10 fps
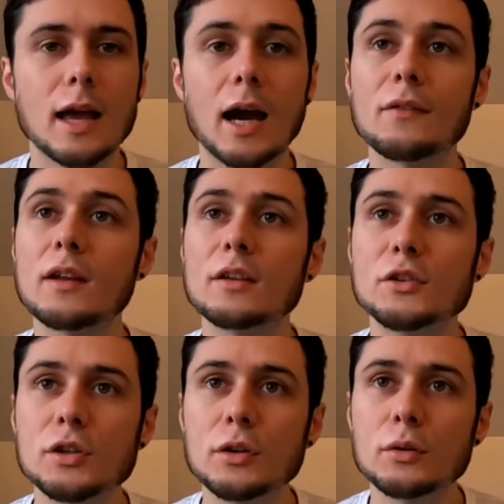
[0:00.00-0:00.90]
And then in
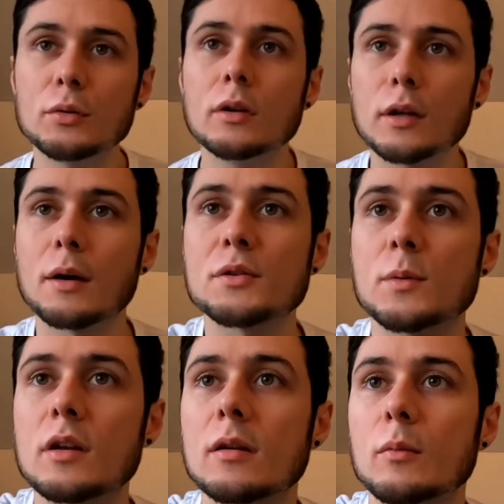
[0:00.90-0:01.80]
June, that was
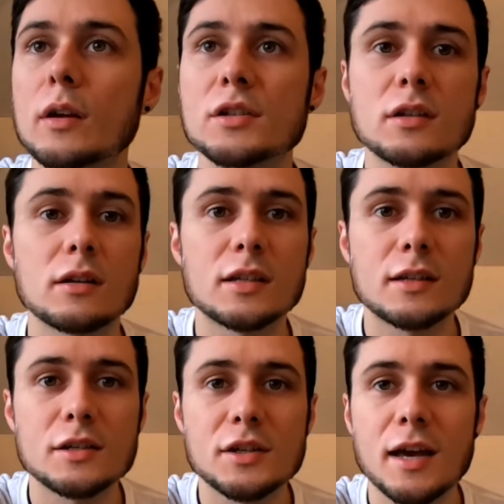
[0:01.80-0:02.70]
when I started
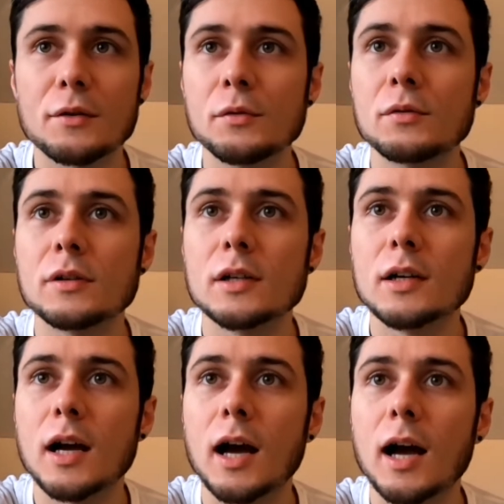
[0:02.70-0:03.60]
this channel.
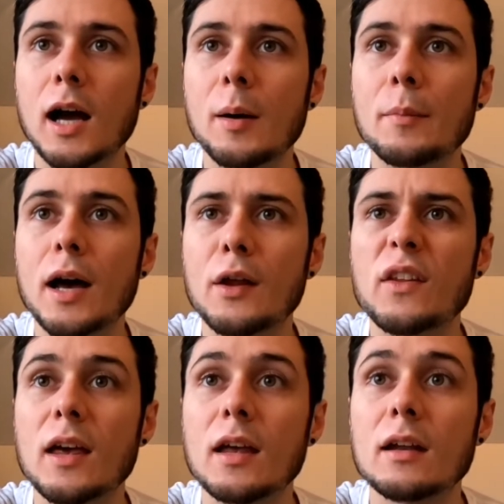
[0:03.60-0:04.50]

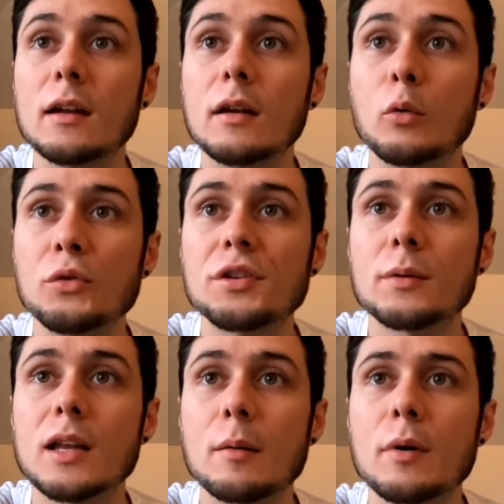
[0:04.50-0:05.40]
And then also
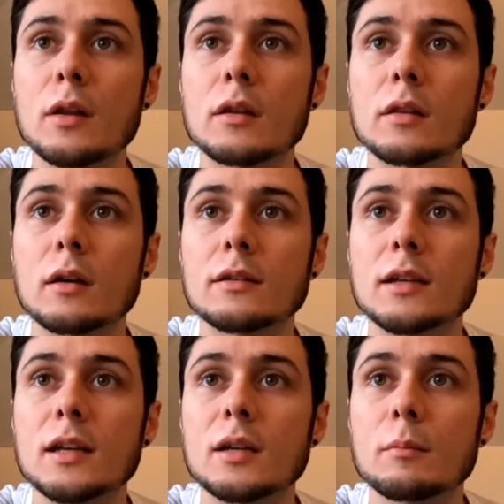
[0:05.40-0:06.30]
in that month, I
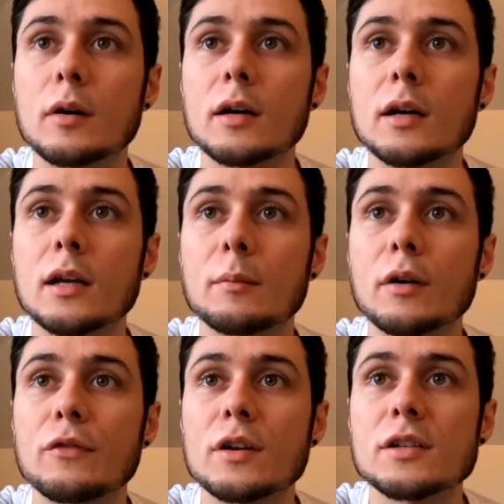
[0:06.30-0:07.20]
did
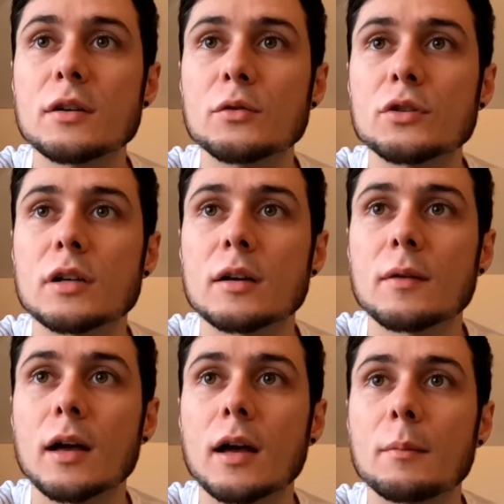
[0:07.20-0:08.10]
my first ultra.
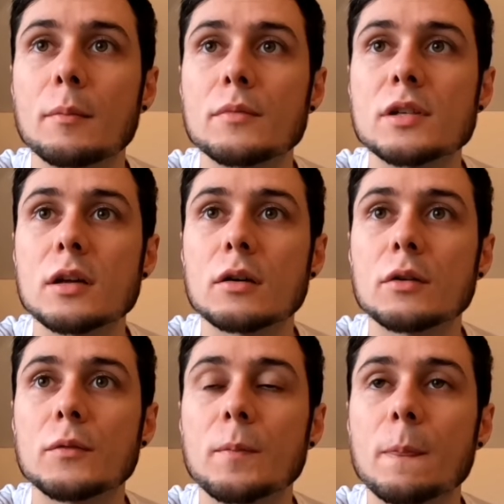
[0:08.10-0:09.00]

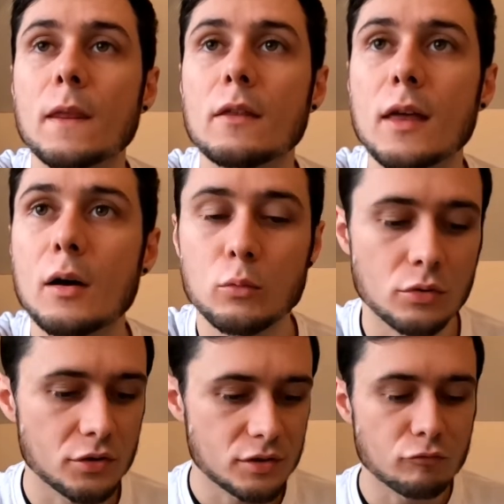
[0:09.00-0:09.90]
So that
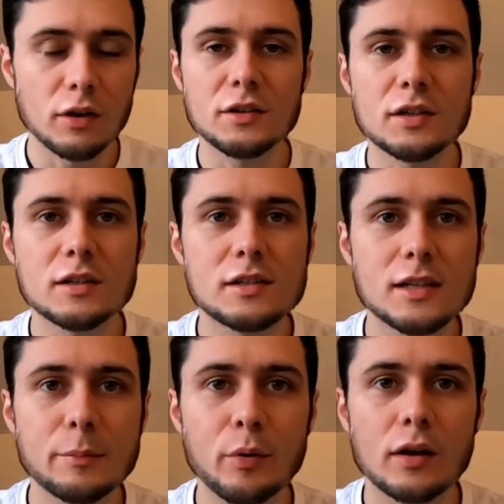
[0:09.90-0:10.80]
was Run to the
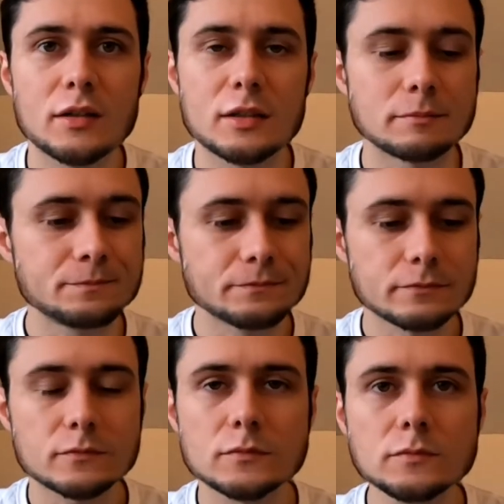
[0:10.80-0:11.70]
Sea Brighton.
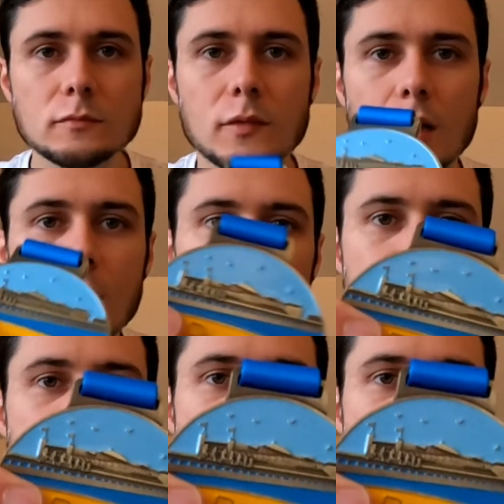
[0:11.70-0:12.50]
That was